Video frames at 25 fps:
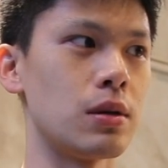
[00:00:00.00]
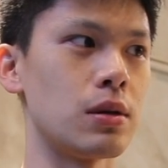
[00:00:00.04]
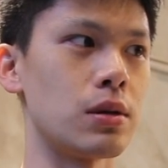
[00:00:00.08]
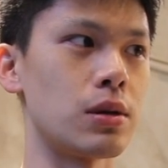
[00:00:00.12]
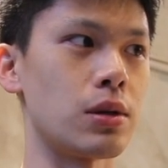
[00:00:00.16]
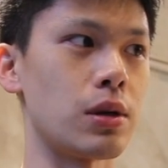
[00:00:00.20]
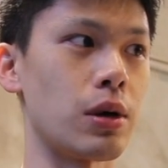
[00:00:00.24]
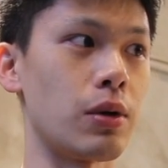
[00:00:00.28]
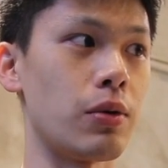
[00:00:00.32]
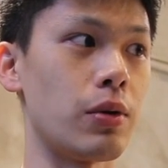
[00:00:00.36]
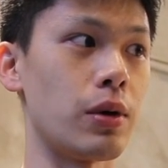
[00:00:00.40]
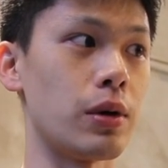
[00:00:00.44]

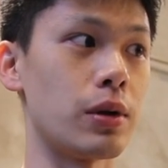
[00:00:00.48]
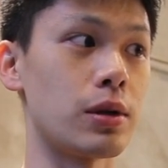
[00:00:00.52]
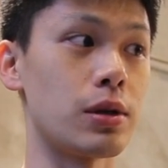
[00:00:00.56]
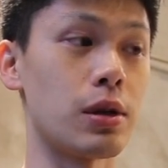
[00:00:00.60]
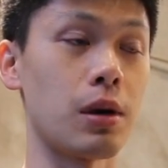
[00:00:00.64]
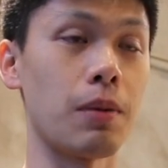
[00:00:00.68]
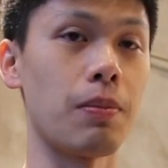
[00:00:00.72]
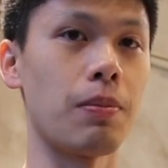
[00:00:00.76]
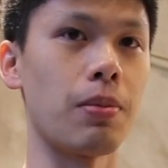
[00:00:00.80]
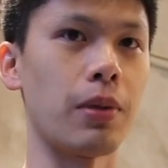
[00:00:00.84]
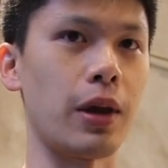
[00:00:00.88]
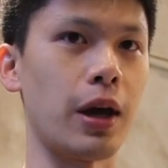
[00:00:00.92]
So we
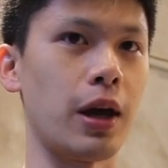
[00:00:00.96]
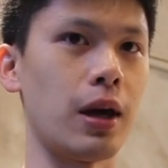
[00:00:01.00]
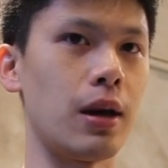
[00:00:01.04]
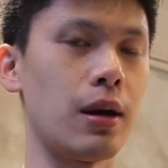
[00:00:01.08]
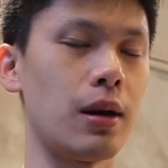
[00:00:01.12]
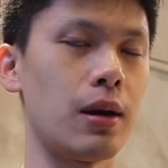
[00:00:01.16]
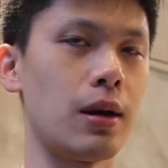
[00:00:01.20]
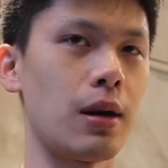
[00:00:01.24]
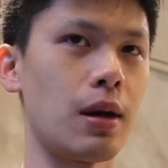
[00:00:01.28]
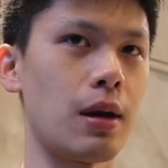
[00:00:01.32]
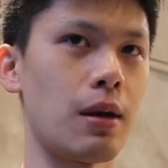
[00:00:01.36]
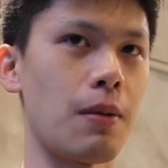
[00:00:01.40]
also
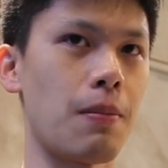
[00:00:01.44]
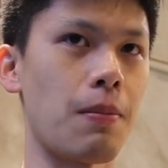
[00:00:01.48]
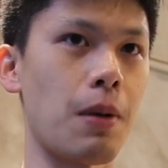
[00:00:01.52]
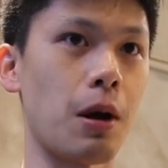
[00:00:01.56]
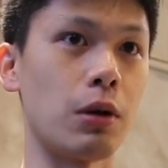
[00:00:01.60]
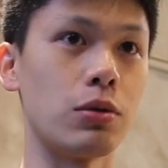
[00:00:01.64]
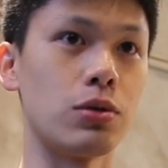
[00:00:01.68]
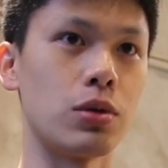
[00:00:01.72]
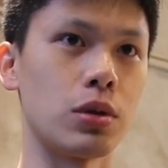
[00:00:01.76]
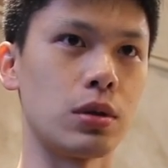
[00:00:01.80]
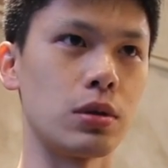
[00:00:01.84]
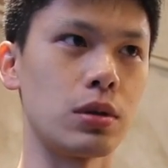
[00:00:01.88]
blend the
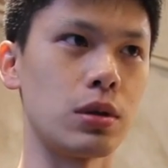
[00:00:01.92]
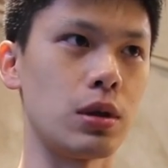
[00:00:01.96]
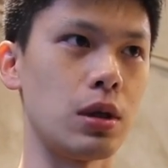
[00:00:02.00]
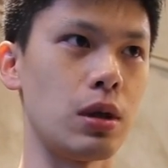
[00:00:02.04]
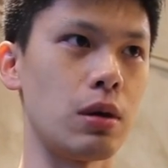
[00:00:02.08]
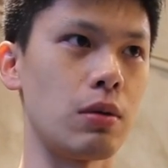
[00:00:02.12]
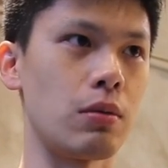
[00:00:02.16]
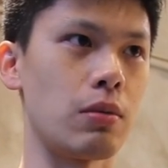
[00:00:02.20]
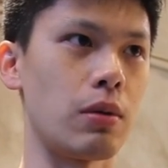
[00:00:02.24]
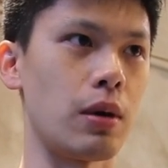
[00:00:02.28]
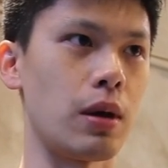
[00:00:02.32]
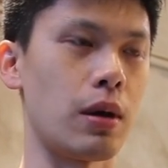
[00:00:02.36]
Baozhong
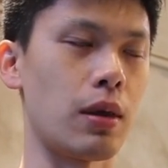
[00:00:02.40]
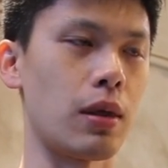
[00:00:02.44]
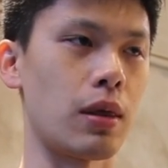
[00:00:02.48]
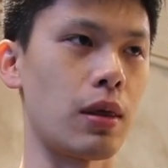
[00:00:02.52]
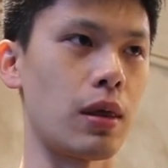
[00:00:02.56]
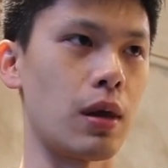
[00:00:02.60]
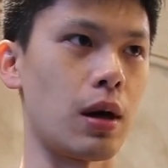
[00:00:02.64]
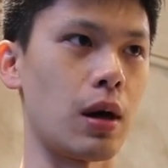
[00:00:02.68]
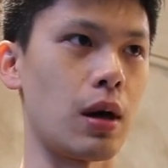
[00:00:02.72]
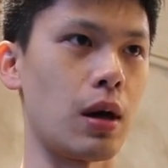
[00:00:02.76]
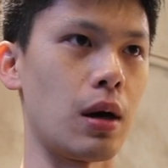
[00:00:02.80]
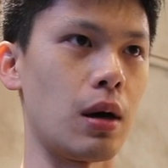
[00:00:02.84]
tea
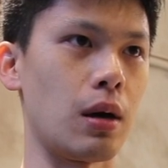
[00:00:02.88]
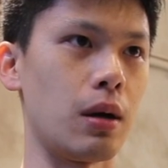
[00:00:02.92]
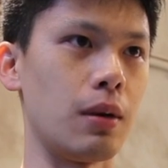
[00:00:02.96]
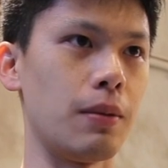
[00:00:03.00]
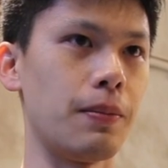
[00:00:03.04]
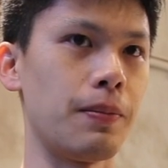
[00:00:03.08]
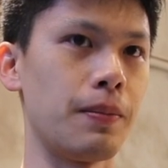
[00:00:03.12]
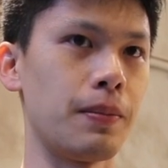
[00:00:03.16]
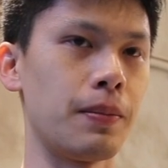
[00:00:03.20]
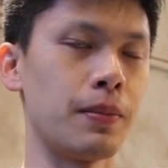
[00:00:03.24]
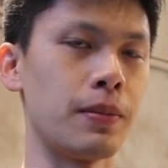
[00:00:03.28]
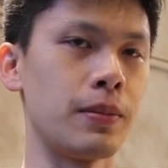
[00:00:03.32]
with uh,
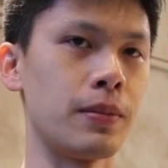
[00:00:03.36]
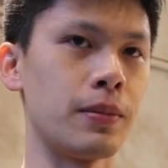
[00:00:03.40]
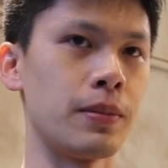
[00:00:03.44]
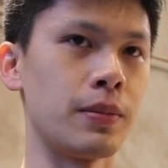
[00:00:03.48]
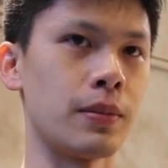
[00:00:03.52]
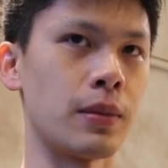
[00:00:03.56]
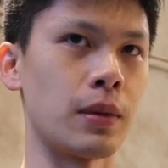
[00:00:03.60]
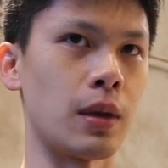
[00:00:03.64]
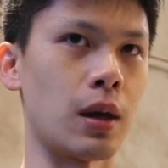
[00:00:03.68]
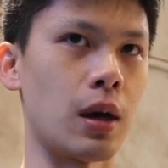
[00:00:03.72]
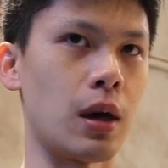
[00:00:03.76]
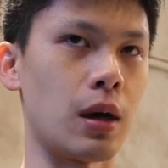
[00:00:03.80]

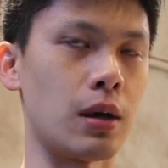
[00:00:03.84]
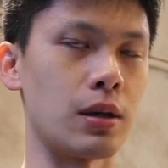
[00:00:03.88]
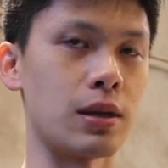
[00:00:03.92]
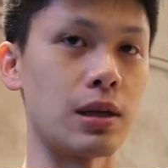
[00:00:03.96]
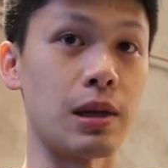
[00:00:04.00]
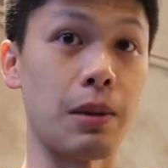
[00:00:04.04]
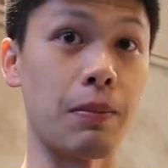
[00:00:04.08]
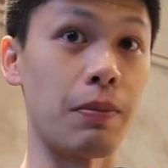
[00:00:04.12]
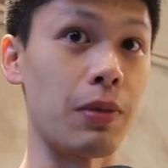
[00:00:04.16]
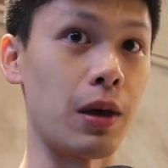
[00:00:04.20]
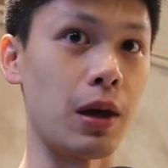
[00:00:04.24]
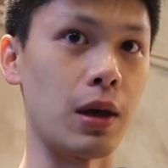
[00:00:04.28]
uh,
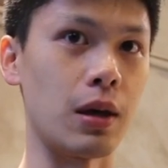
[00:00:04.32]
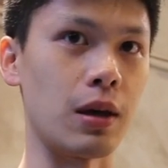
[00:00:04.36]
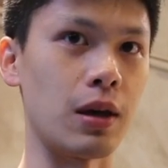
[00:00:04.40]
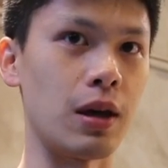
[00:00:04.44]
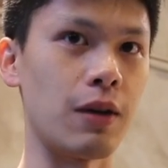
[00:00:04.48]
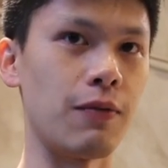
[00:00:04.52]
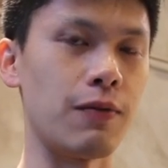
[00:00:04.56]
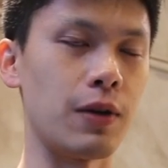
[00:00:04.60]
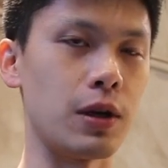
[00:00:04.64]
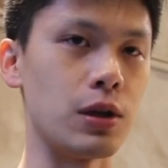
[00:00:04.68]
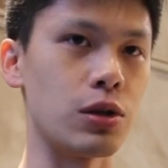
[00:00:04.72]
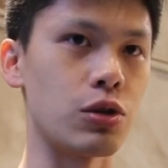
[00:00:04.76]
something
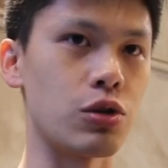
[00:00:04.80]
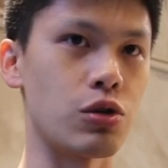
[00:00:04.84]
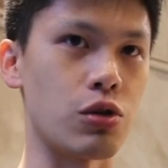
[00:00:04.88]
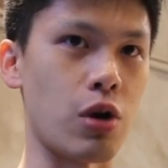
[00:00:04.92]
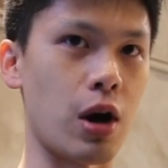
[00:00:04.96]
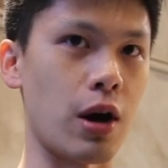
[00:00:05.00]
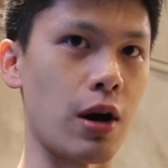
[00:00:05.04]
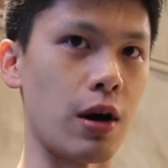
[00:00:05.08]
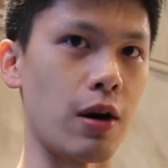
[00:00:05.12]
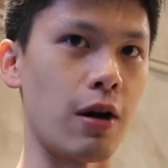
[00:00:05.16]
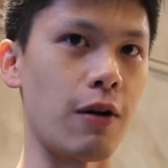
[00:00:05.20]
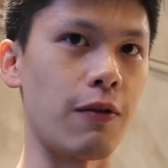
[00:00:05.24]
even
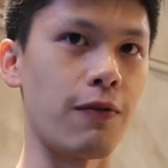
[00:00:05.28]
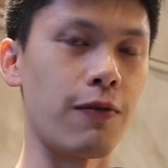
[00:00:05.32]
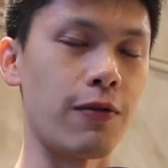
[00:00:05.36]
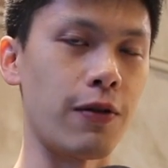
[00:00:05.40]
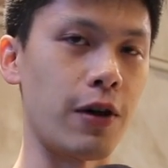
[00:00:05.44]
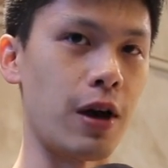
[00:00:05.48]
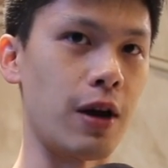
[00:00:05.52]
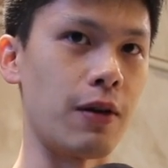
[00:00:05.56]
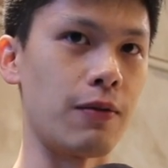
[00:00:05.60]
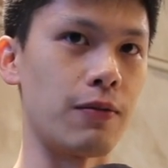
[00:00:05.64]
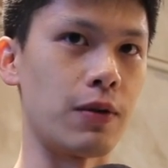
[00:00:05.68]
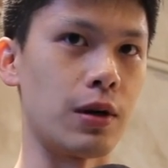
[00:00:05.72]
stronger
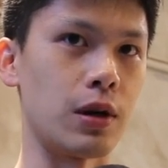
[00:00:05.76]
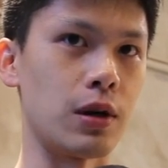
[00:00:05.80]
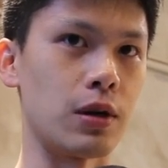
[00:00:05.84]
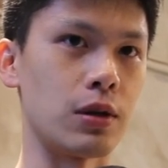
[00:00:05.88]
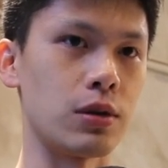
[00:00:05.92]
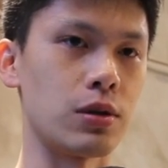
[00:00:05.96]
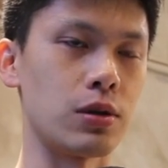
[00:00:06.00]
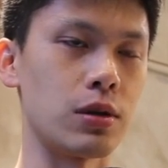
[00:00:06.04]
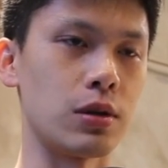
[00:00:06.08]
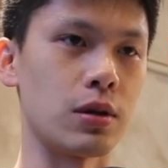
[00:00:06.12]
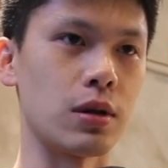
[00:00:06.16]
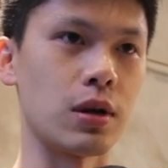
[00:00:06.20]

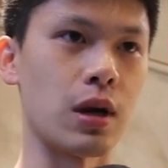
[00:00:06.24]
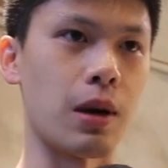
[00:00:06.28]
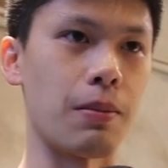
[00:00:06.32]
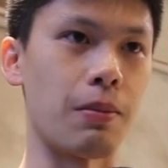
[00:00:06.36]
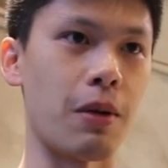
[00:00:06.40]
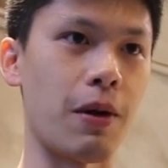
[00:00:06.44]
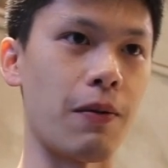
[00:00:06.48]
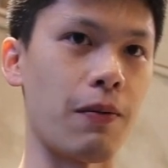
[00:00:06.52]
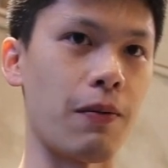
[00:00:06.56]
flavor to come